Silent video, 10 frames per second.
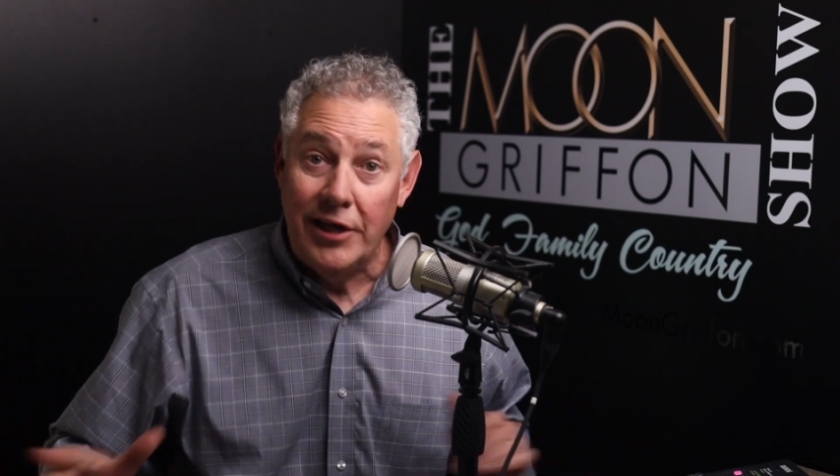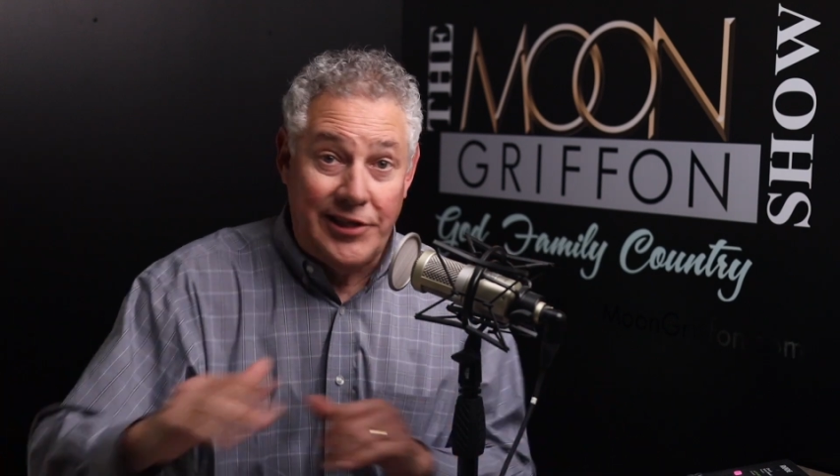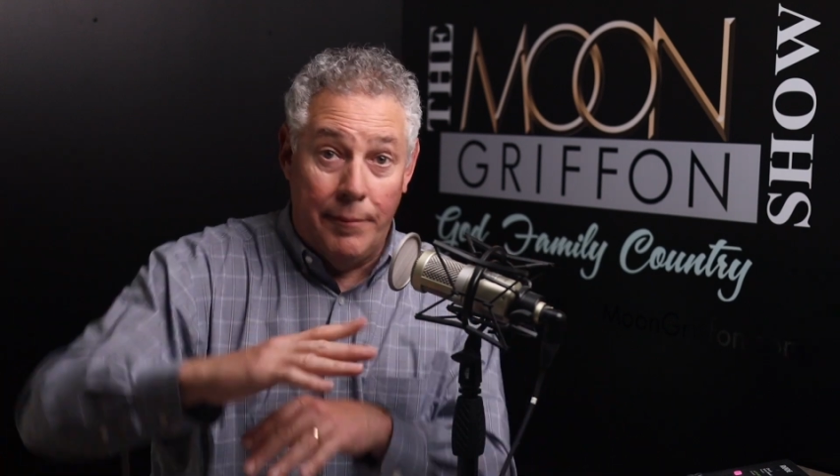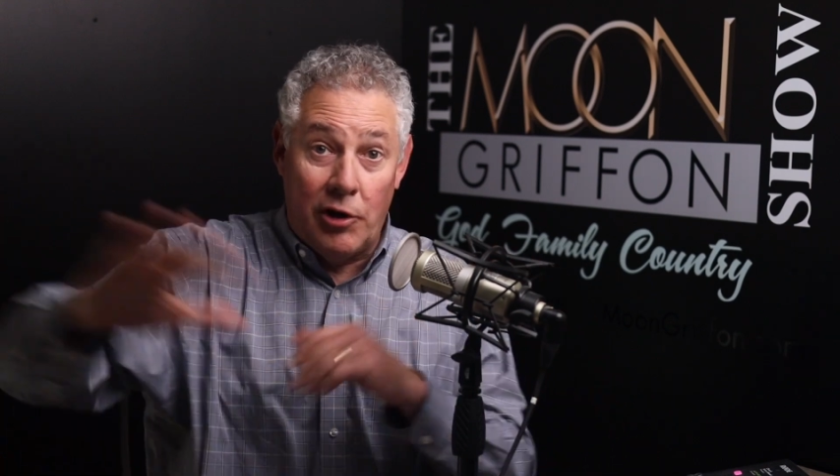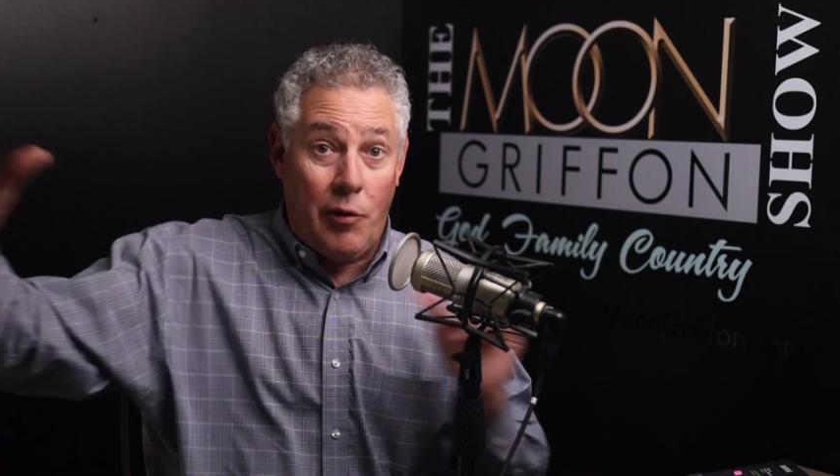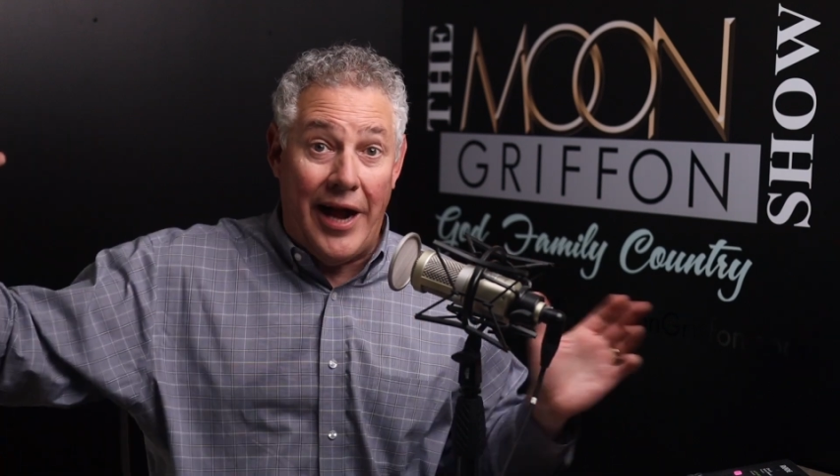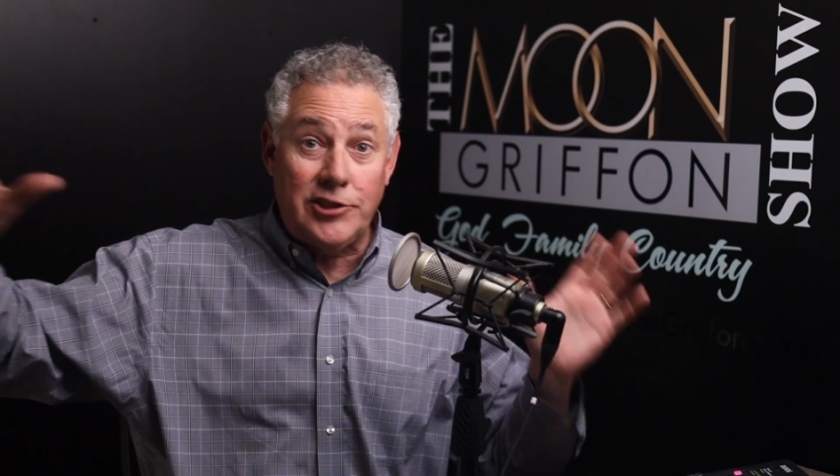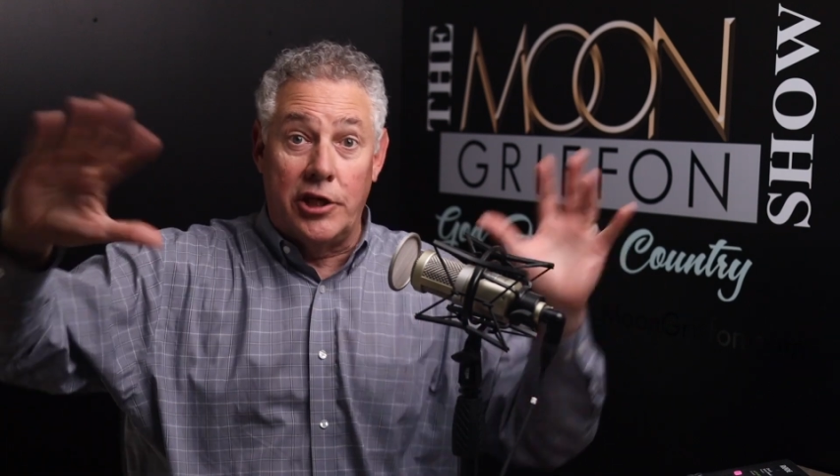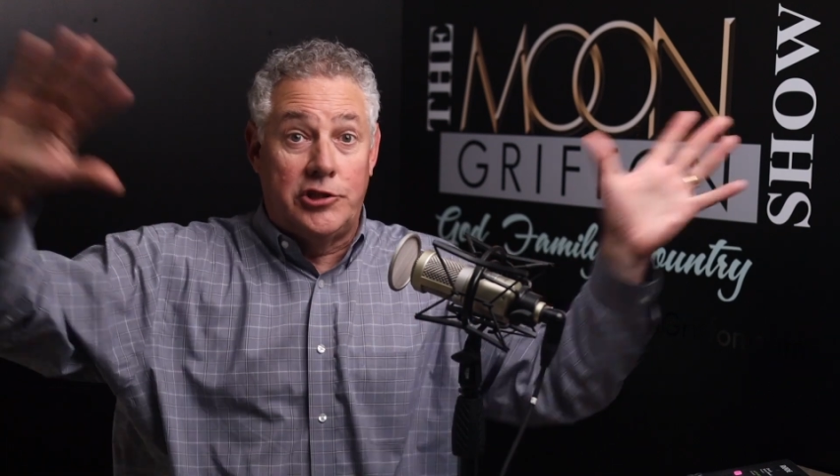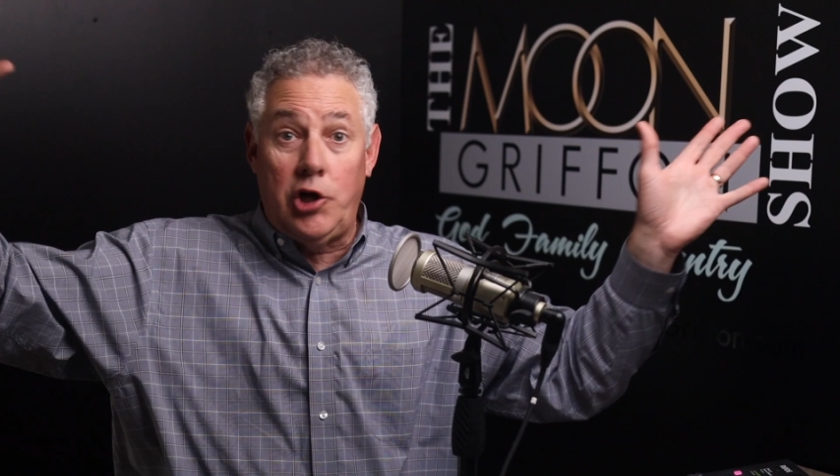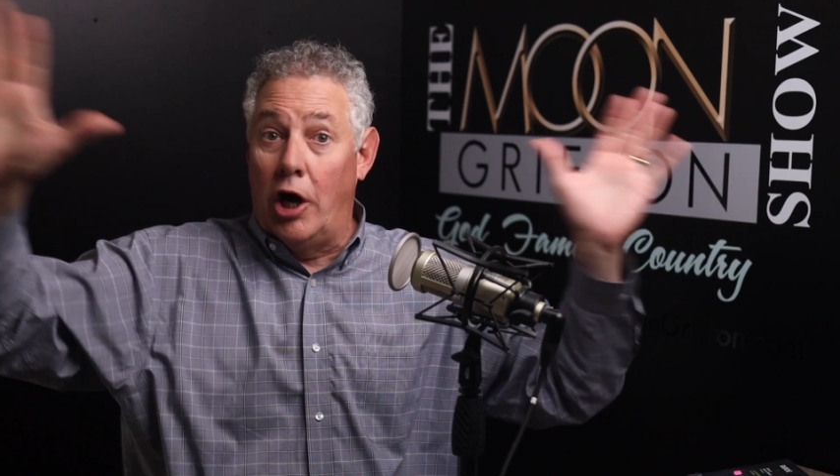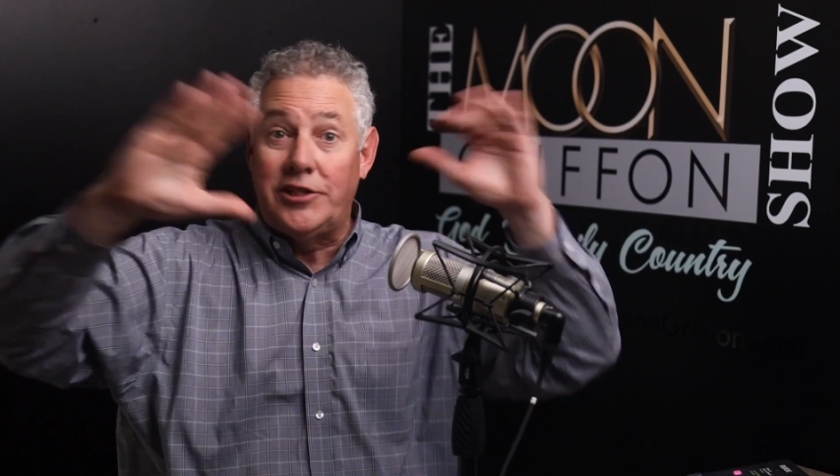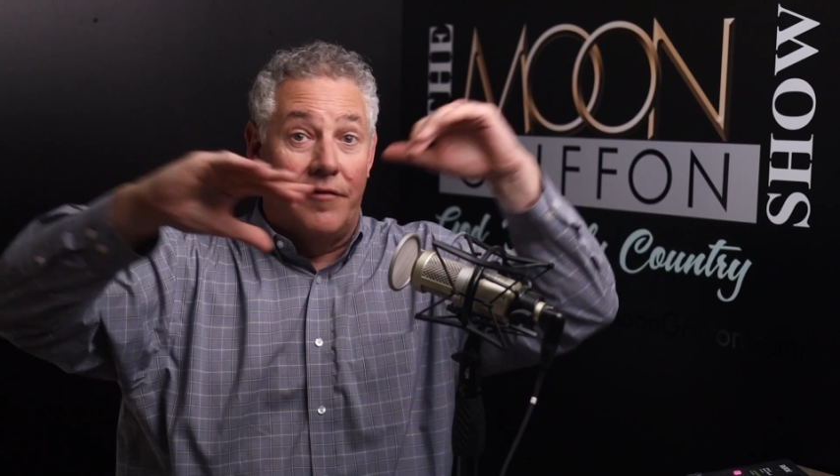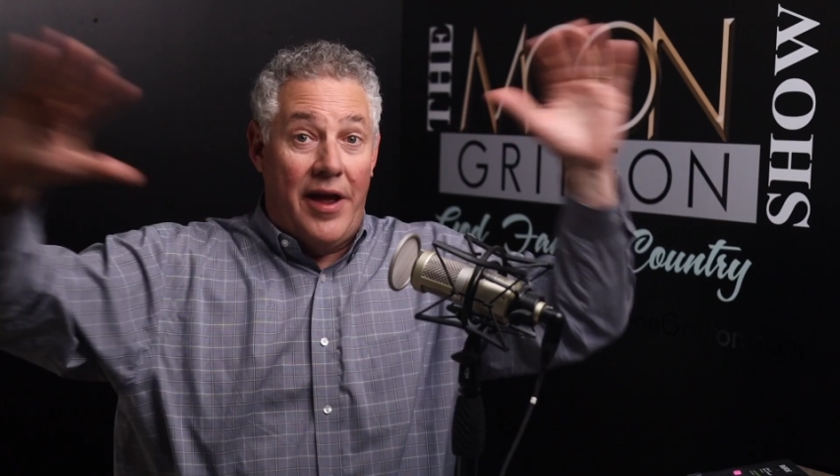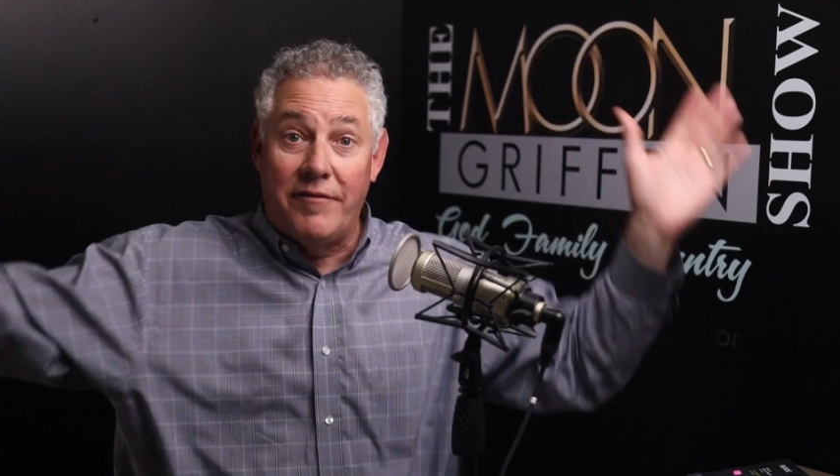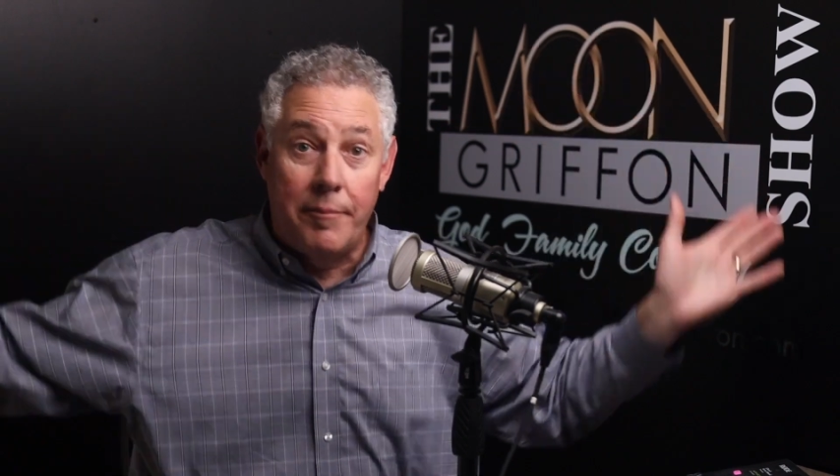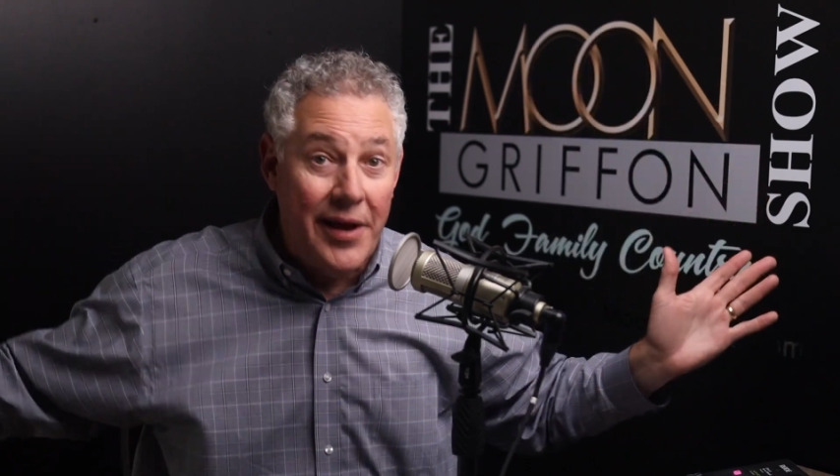Democrats are in charge of every